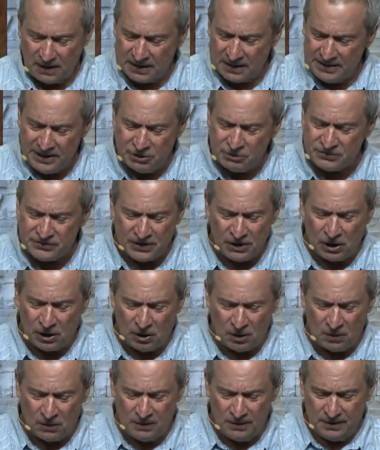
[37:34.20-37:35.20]
years
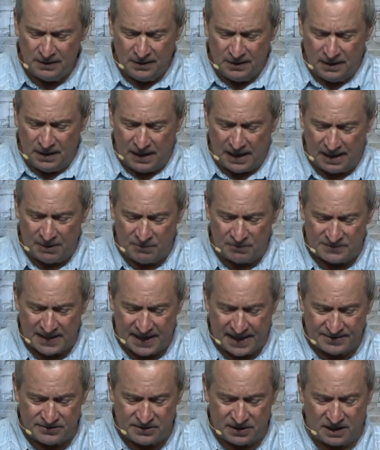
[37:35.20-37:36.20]
ago, I was
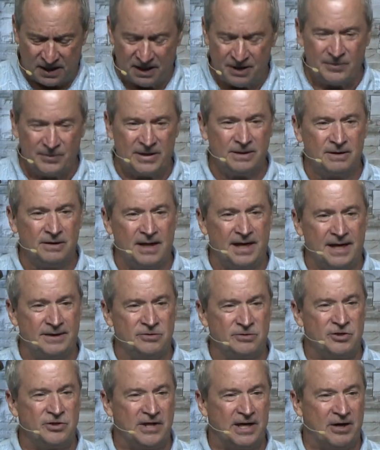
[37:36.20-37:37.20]
asked to come and, and
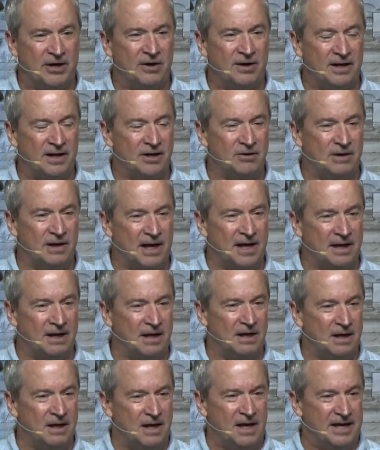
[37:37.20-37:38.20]
share here, and I,
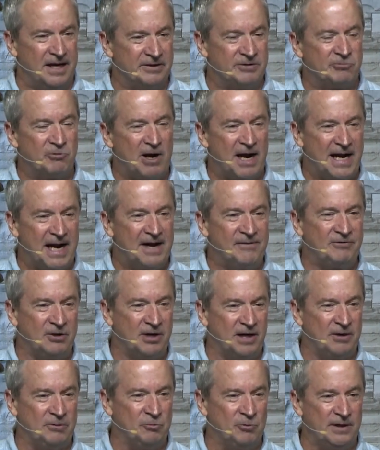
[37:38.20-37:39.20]
it's right after
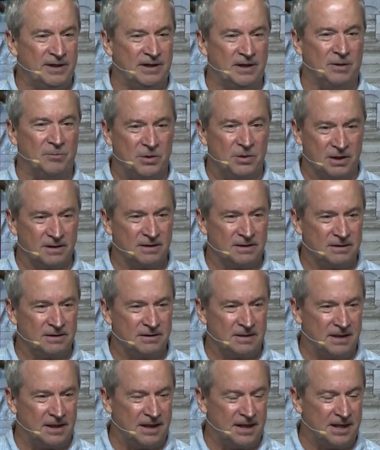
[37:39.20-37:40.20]
I'd written a book.
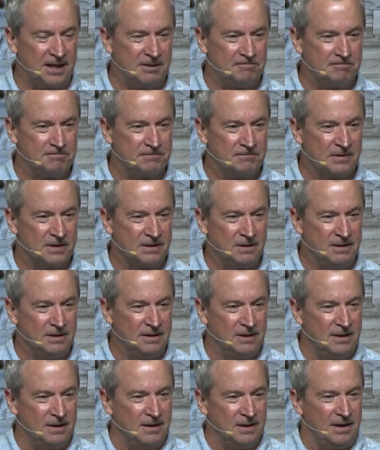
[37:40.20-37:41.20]
Um,
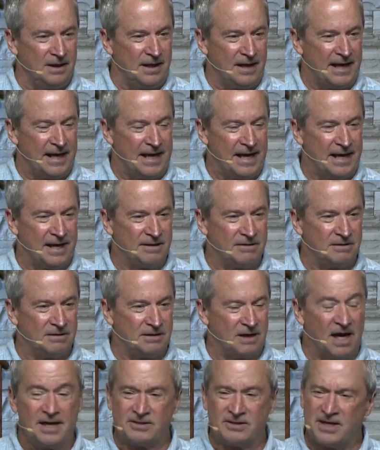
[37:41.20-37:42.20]
and
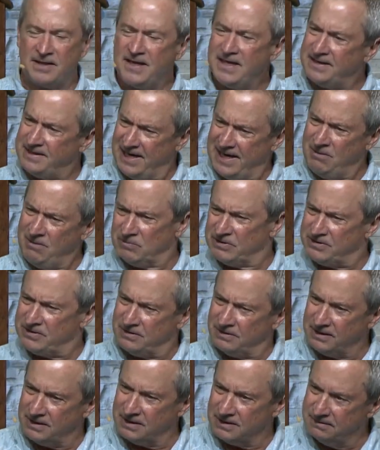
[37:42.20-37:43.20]
gosh, I think Dan was
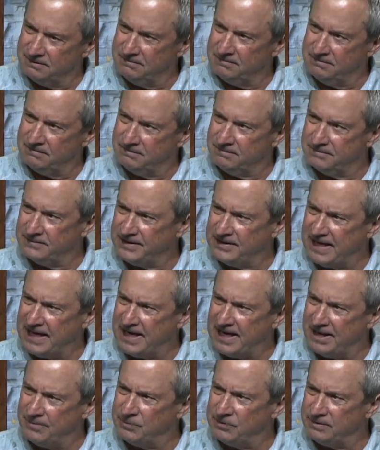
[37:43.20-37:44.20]
still here when that
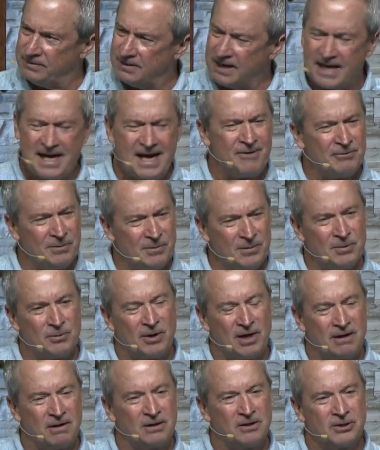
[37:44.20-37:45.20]
happened. I can't remember
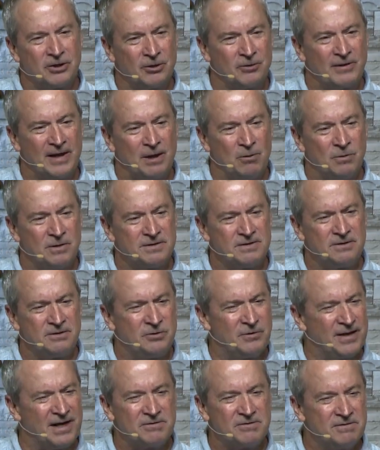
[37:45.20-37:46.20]
how long ago that was
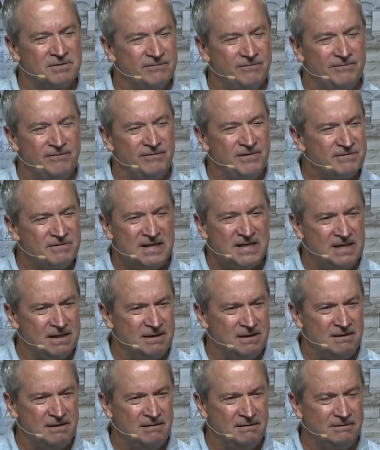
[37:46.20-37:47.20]

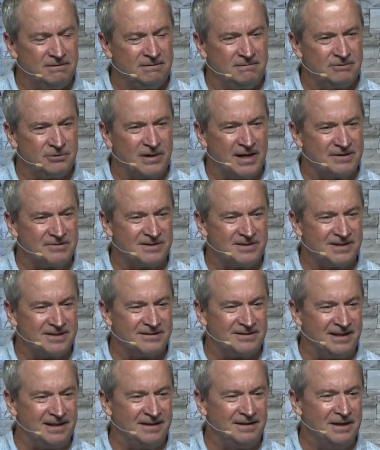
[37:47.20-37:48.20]
2015,
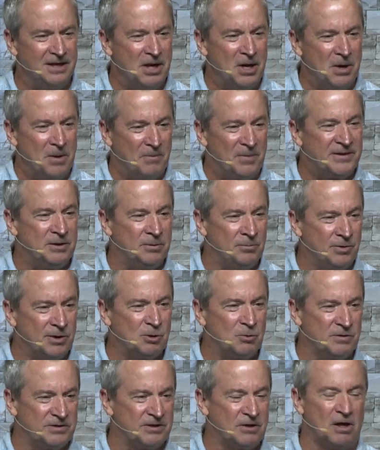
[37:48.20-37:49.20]
2016. But the
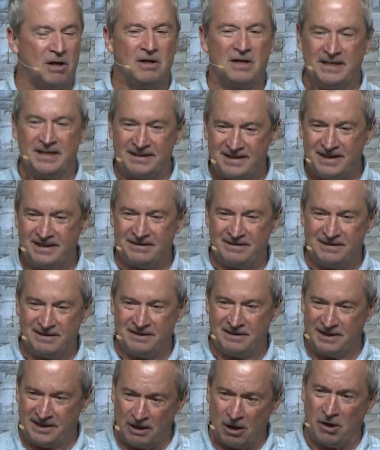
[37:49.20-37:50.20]
book was called
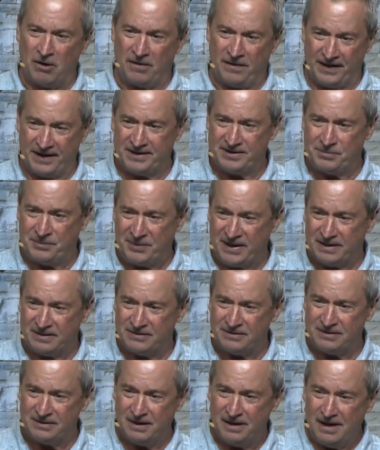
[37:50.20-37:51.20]
Contented in All Things
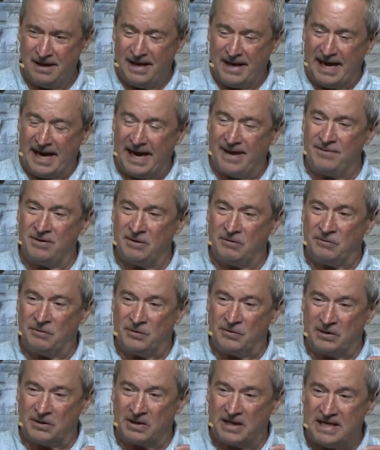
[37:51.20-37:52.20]
Peace. And the,
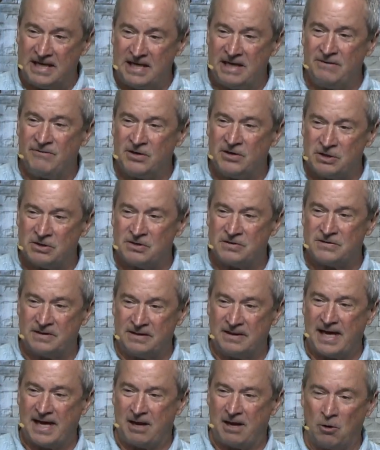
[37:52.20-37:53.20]
the key verse
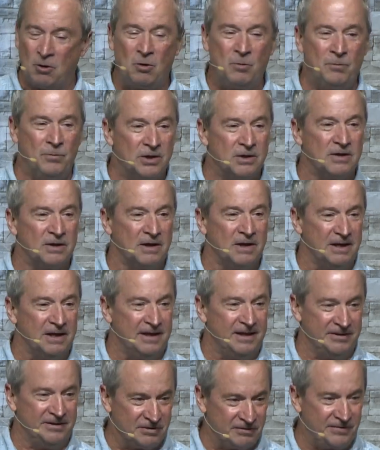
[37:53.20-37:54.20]
in that whole book
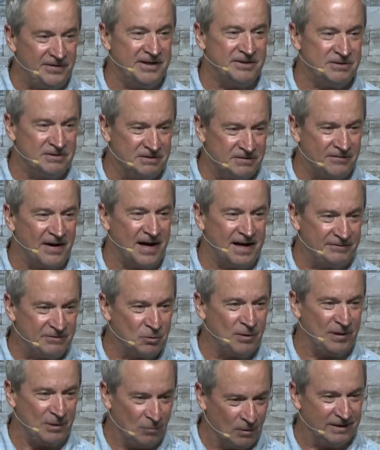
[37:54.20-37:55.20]
is Ephesians
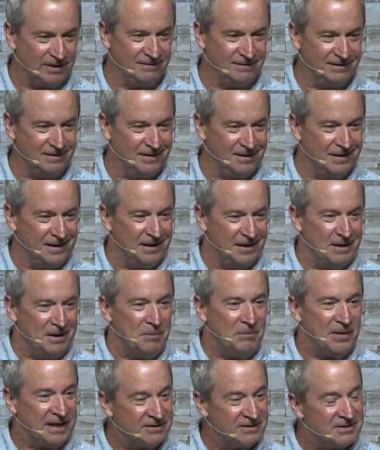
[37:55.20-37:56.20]
5:21.
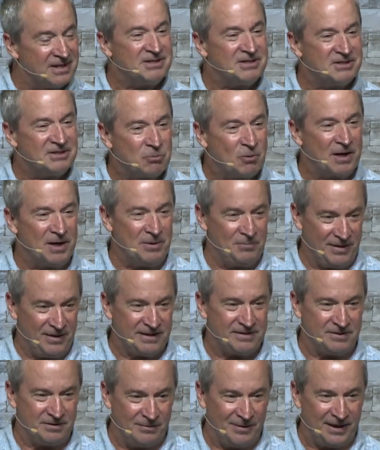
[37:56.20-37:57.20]
Because this is what it
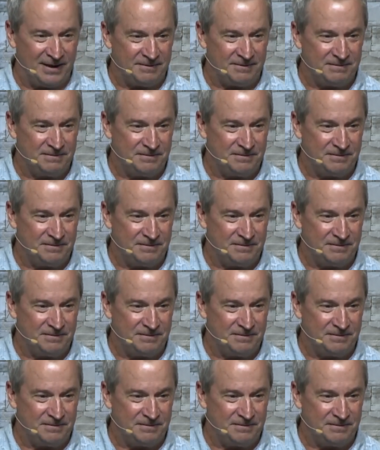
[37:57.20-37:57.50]
meant to me.